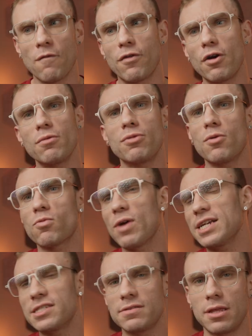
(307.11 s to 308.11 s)
For the
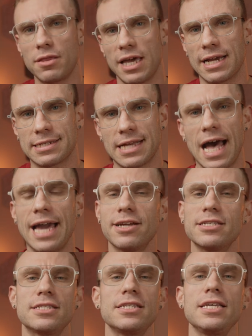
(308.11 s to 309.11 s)
rest of the things, I
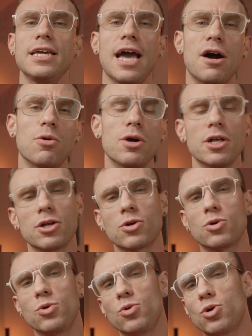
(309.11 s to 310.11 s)
could see how
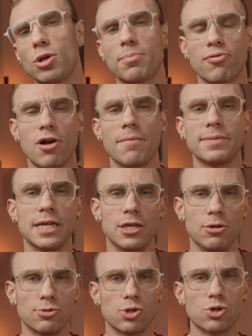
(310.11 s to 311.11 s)
Google prompting
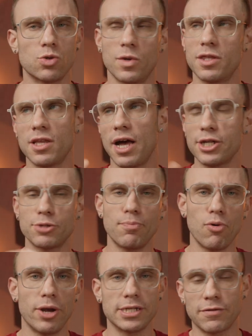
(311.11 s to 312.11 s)
users with touch
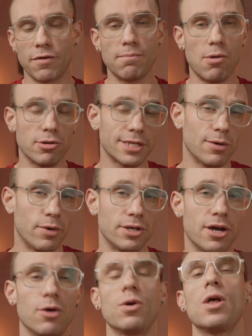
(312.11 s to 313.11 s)
points from
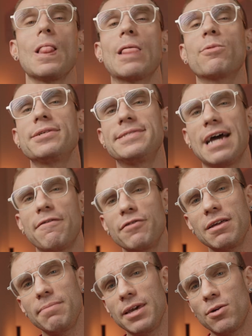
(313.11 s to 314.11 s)
multi-window would
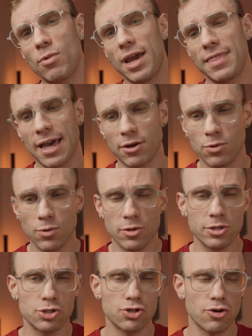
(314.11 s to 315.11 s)
definitely be a way that
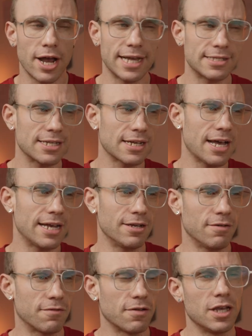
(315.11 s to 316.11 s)
Google tries to kind
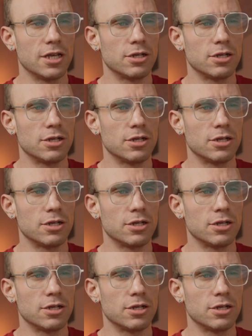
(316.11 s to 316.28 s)
of